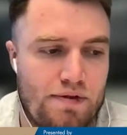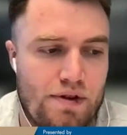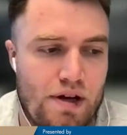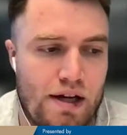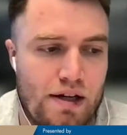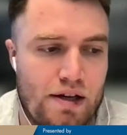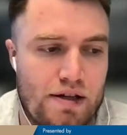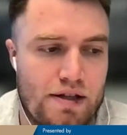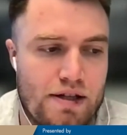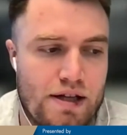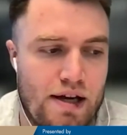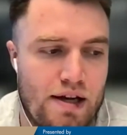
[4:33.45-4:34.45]
so that I can
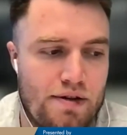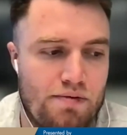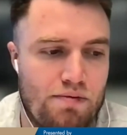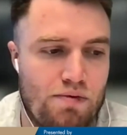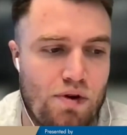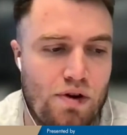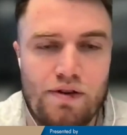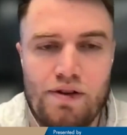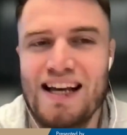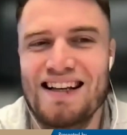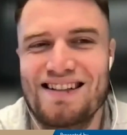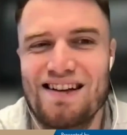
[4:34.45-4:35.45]
understand what
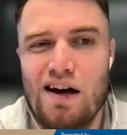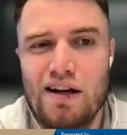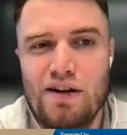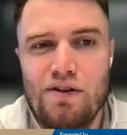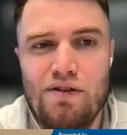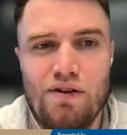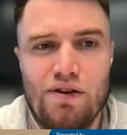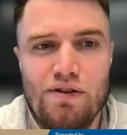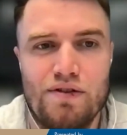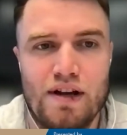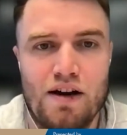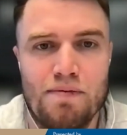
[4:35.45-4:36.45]
things I could do
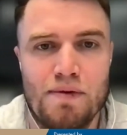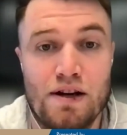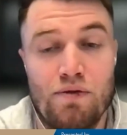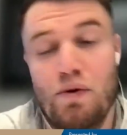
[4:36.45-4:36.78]
to help myself,